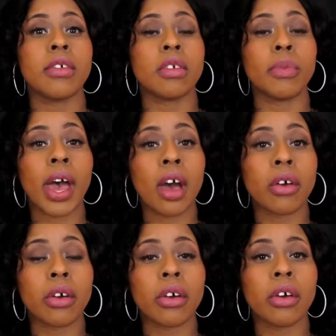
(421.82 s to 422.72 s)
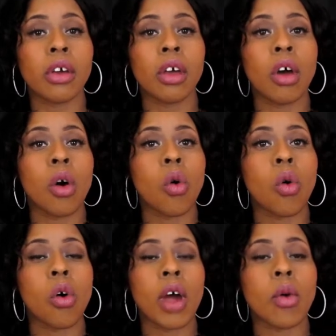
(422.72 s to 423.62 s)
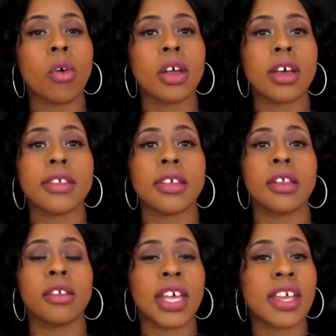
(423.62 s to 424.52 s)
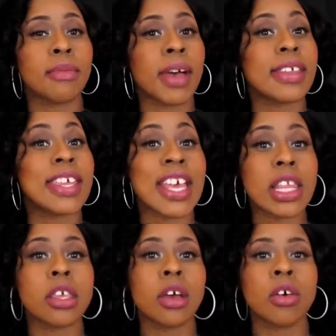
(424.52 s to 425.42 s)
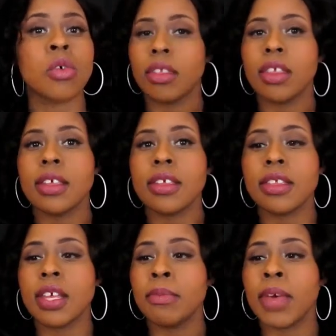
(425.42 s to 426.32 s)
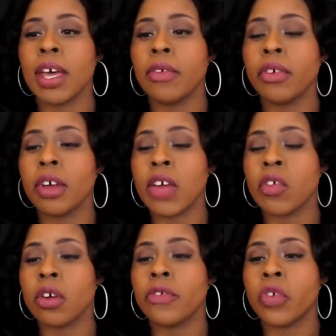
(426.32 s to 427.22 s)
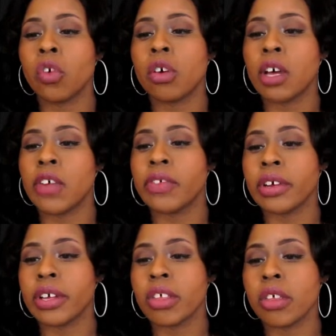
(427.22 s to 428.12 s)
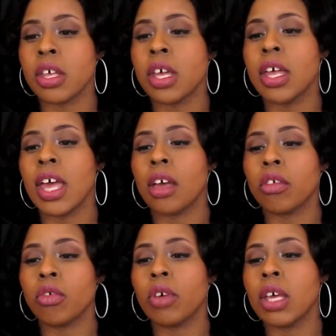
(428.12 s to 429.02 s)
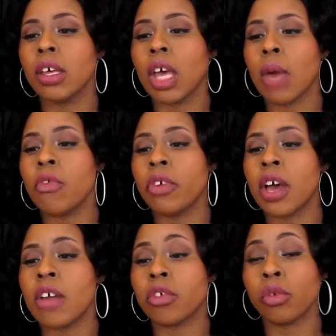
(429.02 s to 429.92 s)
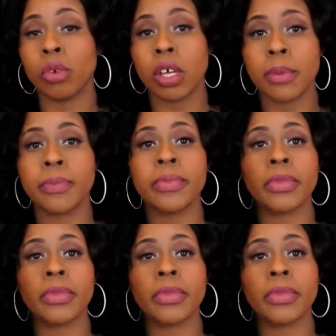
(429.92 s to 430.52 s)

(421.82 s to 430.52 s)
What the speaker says: use powder, or I want a concealer that is my skin tone. This is the Makeup Forever Full Coverage Extreme Camouflage Cream.